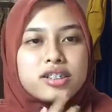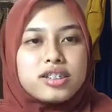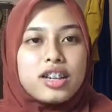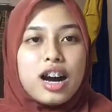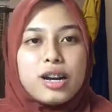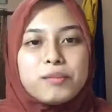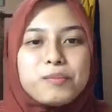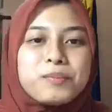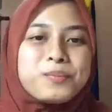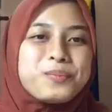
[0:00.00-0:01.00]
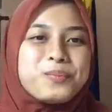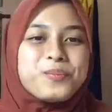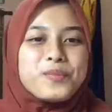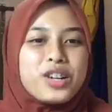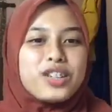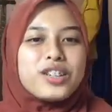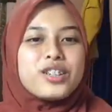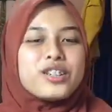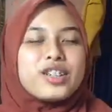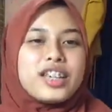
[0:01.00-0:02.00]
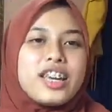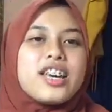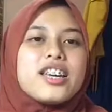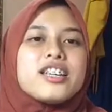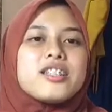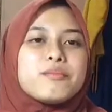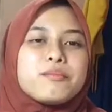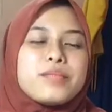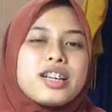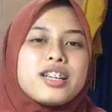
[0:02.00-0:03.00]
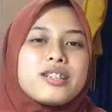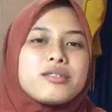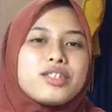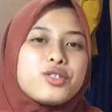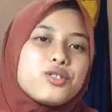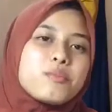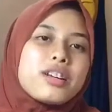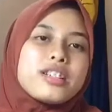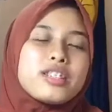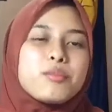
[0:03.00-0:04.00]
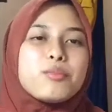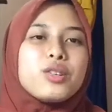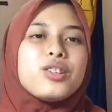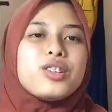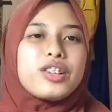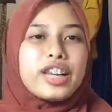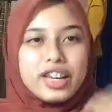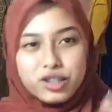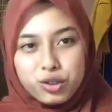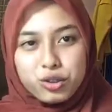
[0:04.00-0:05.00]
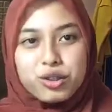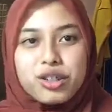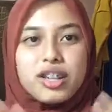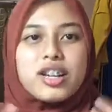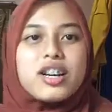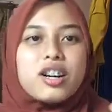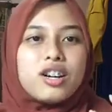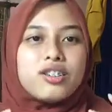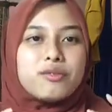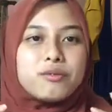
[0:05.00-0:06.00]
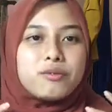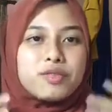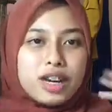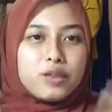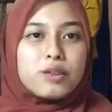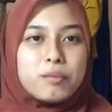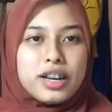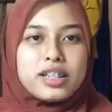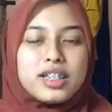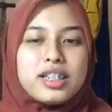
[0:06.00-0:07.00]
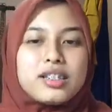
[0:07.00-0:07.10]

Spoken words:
come or yeah, but used by symbol or gesture of our body.